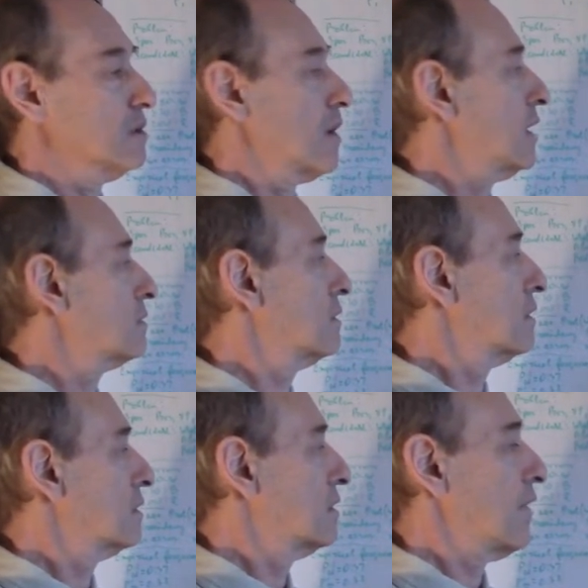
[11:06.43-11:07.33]
right?
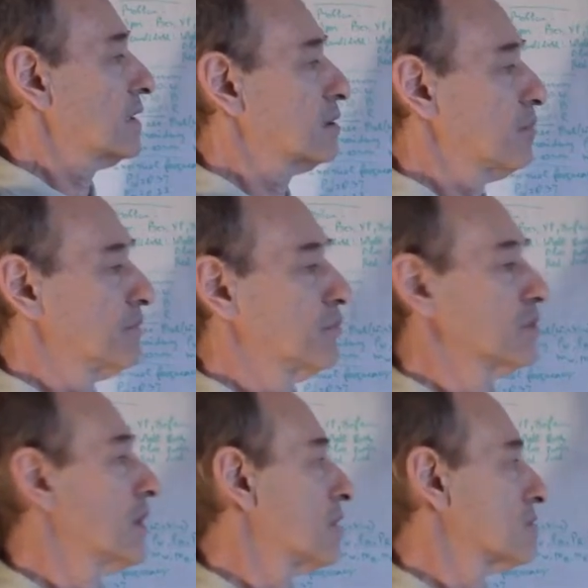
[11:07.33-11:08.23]
Divided by
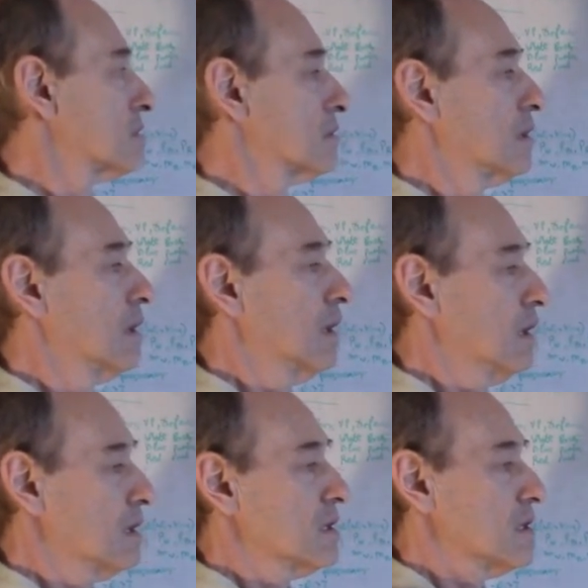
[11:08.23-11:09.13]
4,000.
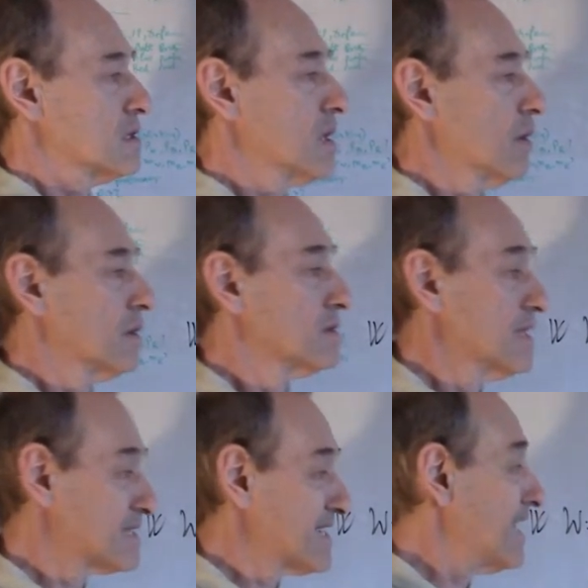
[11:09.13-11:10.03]
So
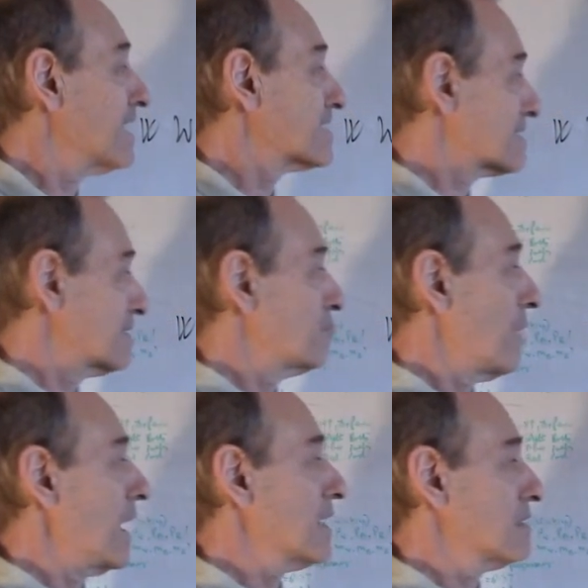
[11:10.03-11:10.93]
this is
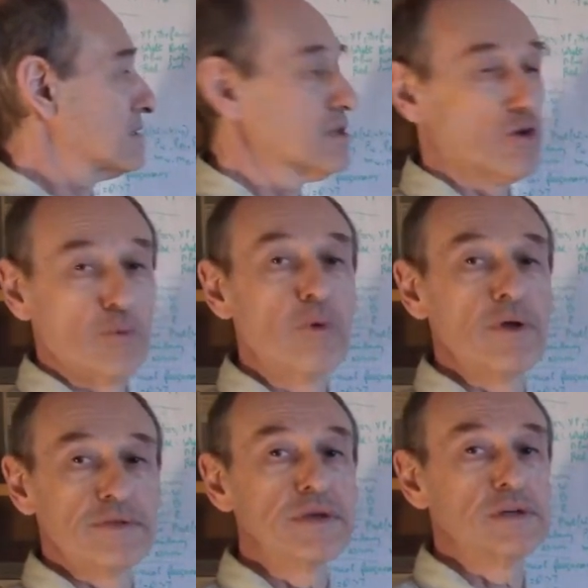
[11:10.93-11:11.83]
my
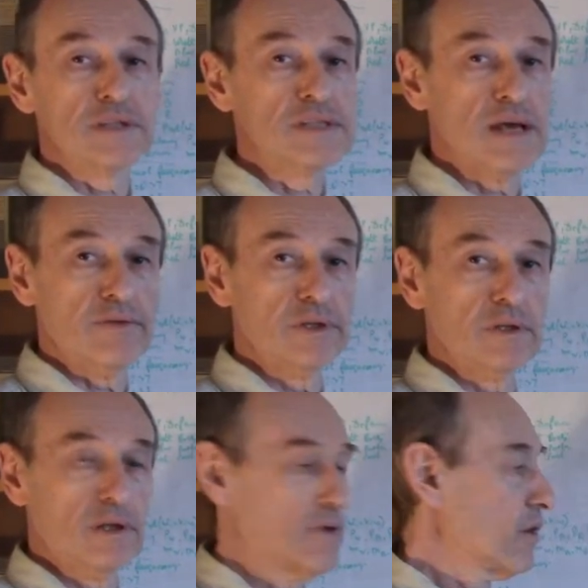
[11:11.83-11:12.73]
0.37
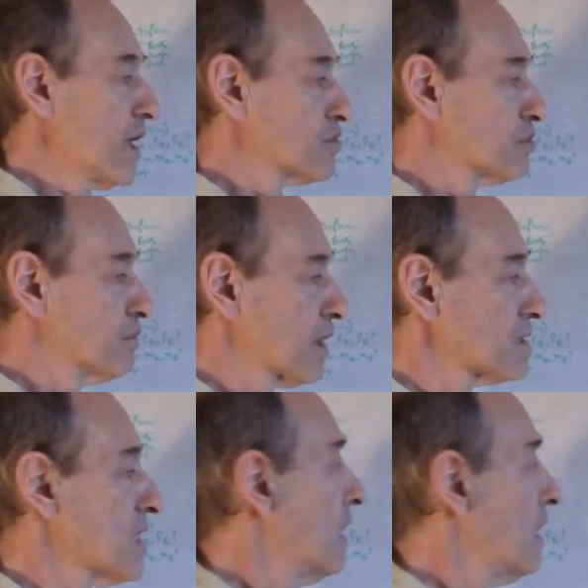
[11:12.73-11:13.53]
evaluation because